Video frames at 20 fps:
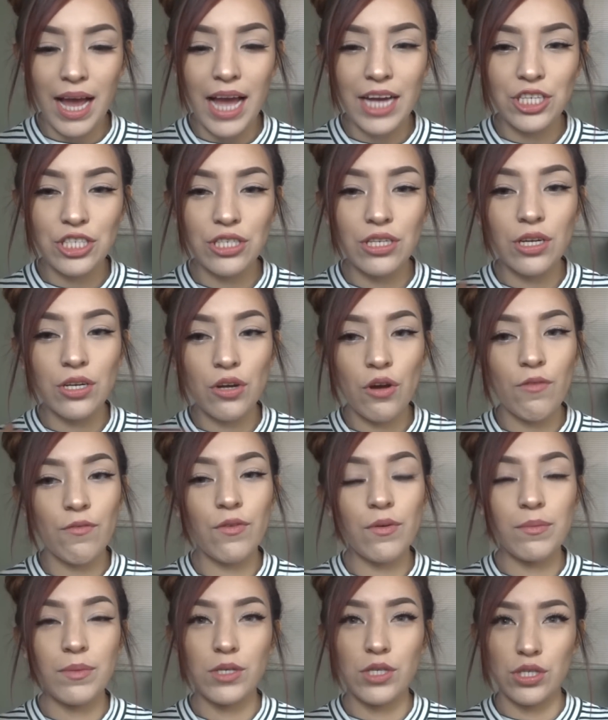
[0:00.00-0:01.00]
I should have known
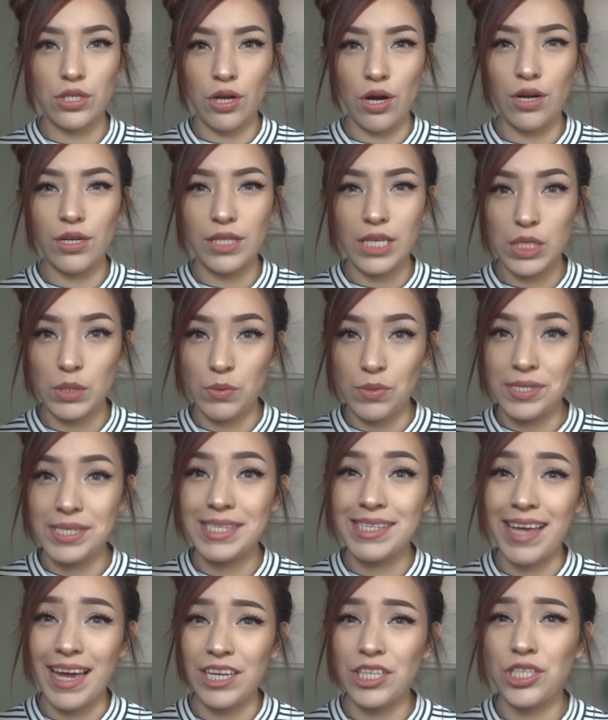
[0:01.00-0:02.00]
from the start this was
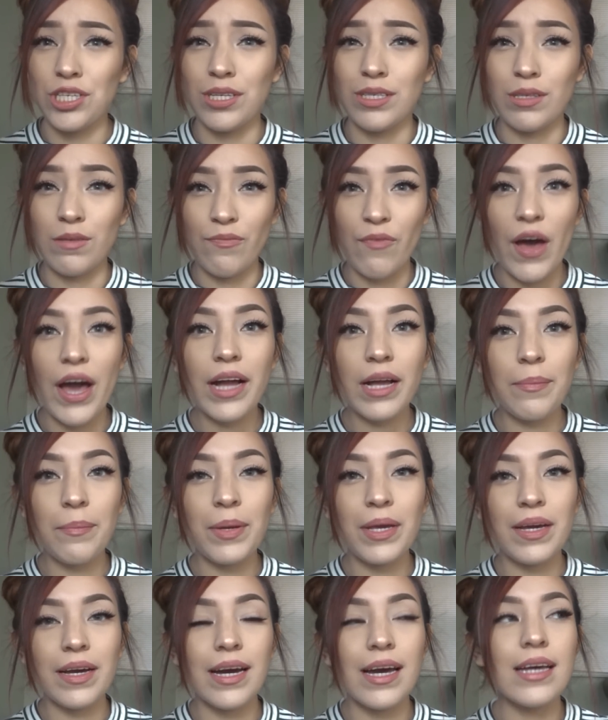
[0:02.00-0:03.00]
sketchy as fuck,
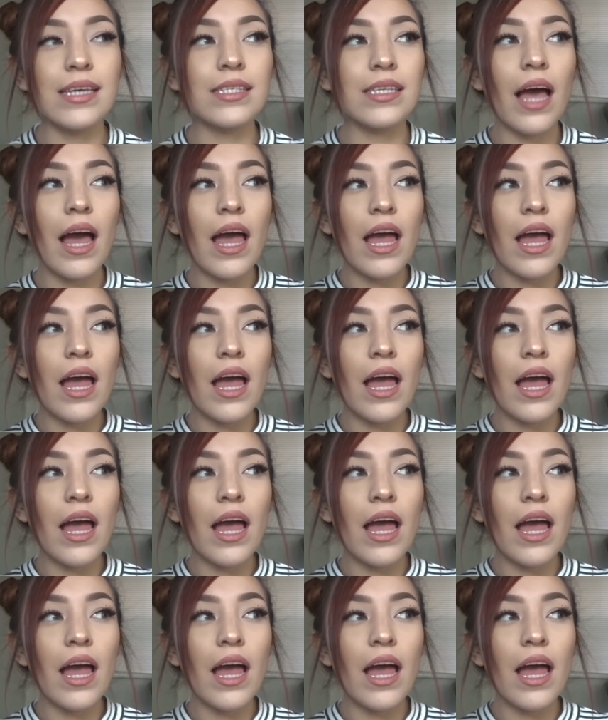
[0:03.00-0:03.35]
because